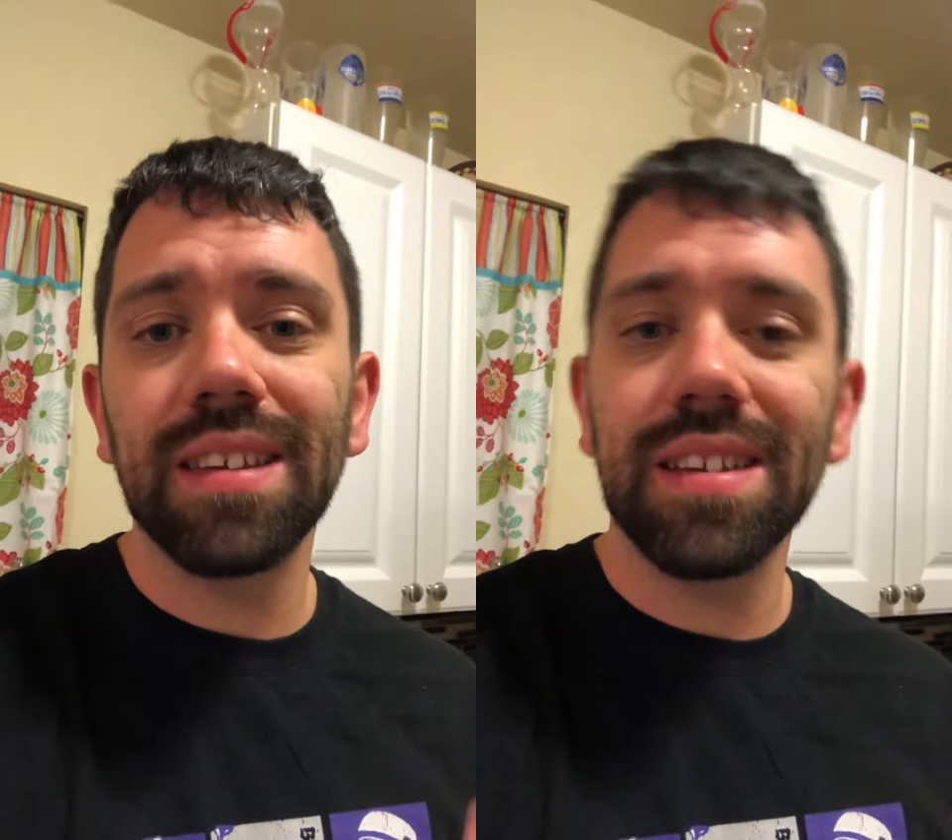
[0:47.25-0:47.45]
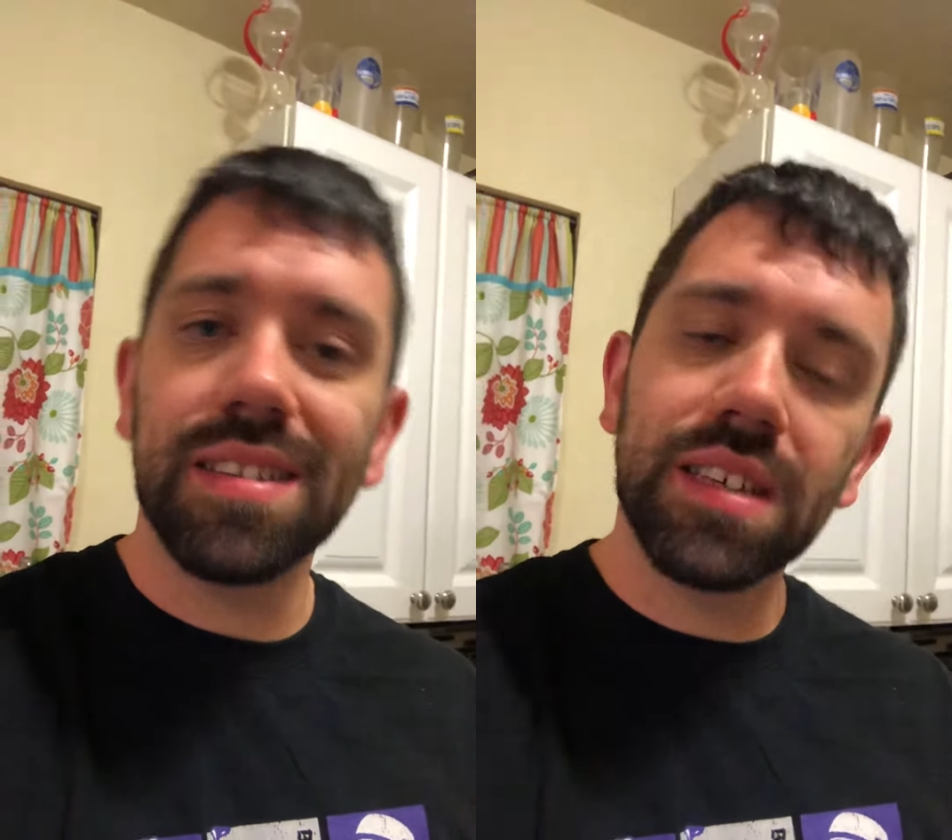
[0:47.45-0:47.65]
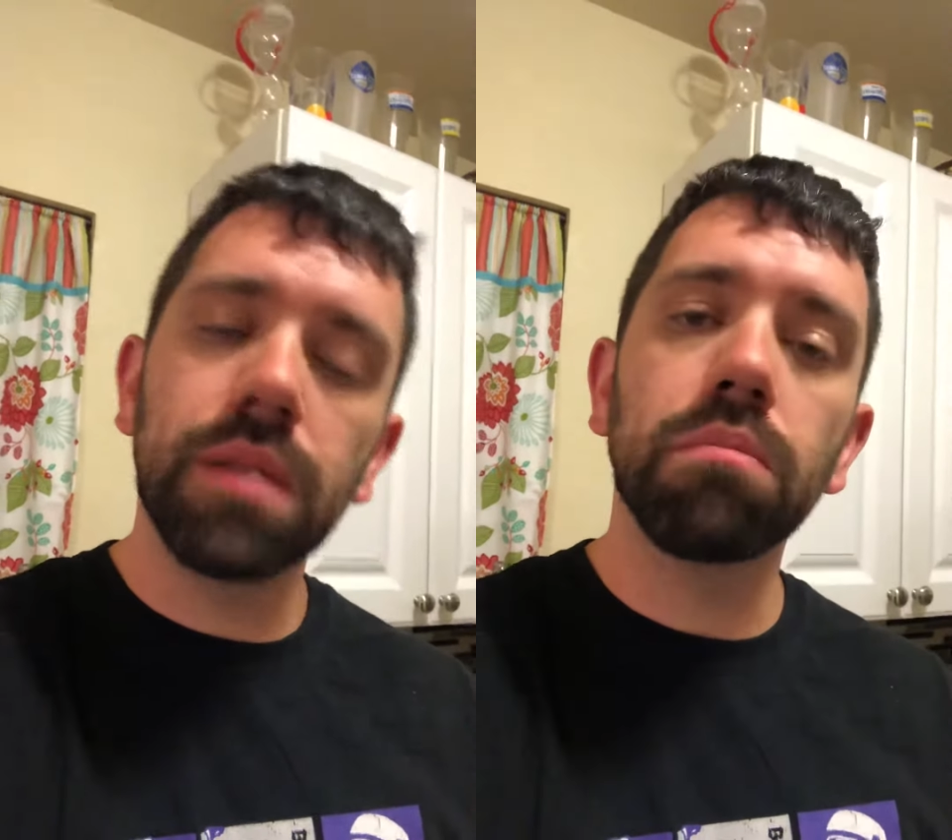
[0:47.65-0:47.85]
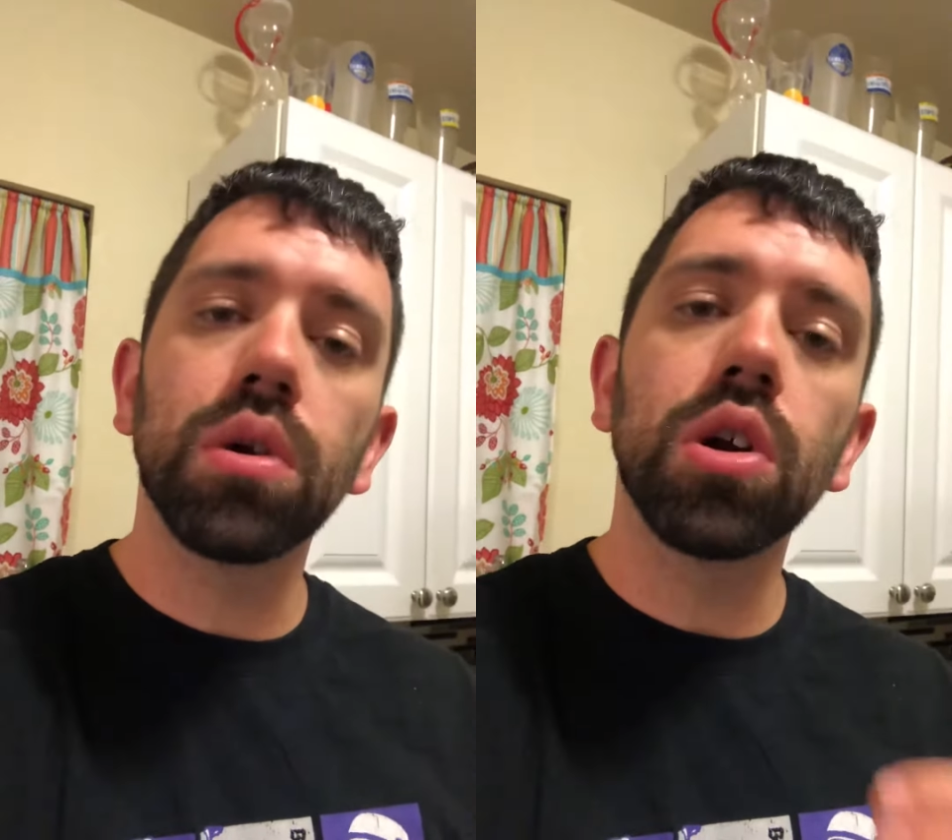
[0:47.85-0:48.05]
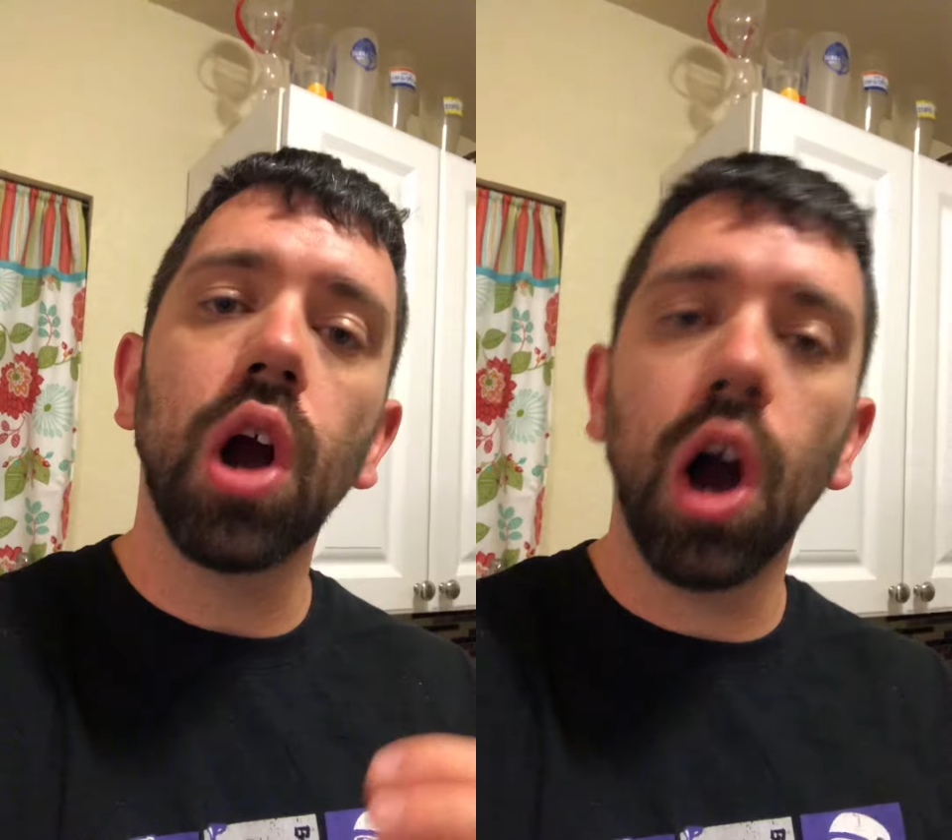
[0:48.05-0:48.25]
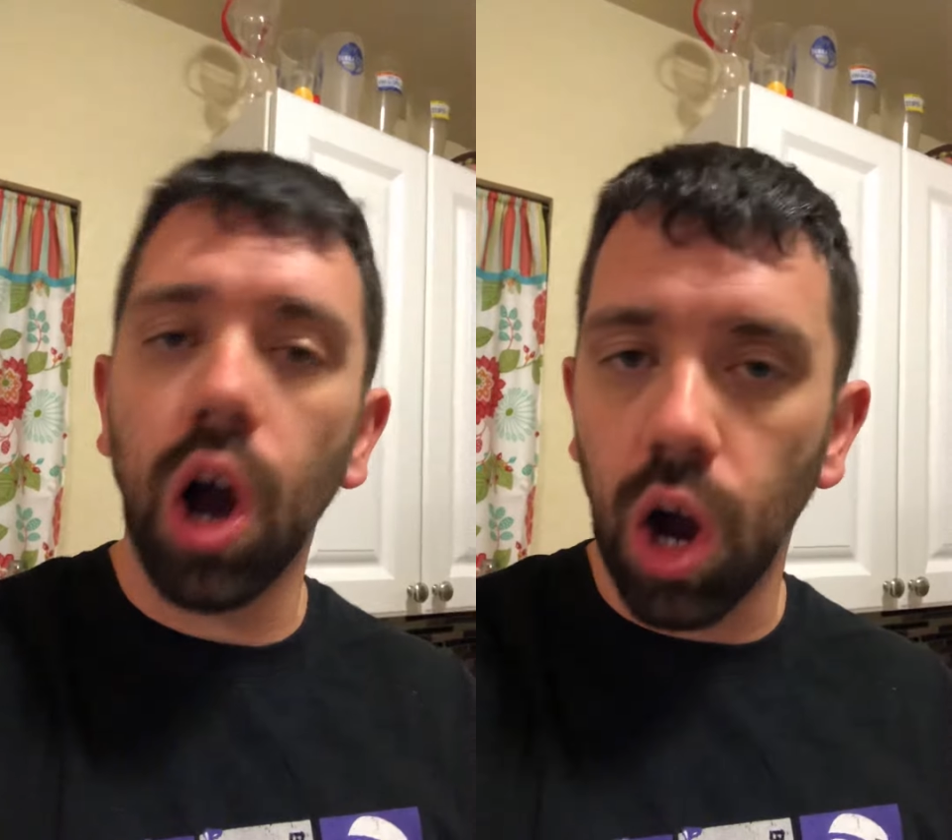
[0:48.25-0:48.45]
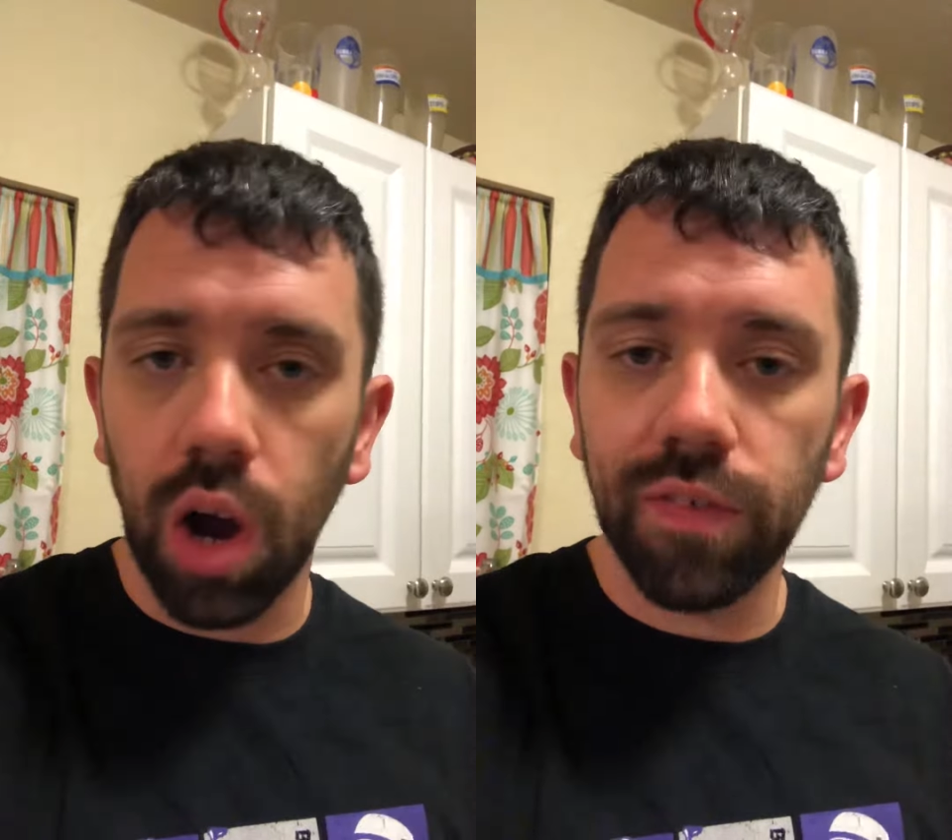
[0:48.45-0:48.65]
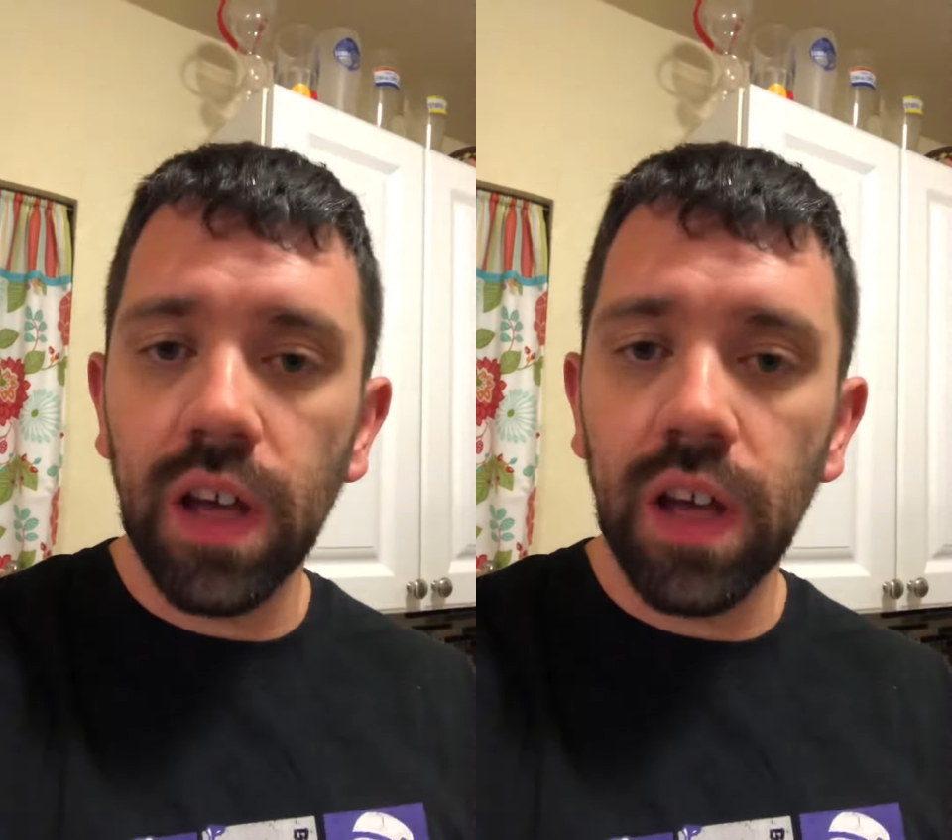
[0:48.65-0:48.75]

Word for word: December off